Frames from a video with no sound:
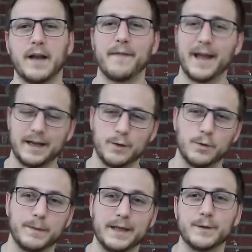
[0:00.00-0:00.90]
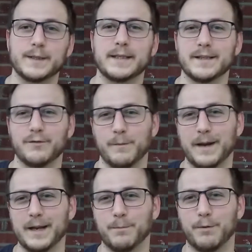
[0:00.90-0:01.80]
not that you would be using this for
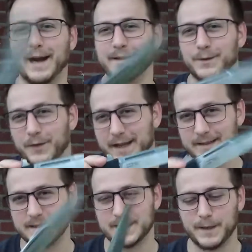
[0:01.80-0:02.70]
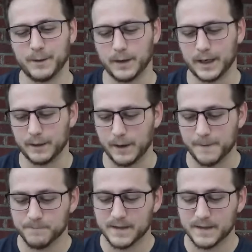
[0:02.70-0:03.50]
many practical things, this big one anyway,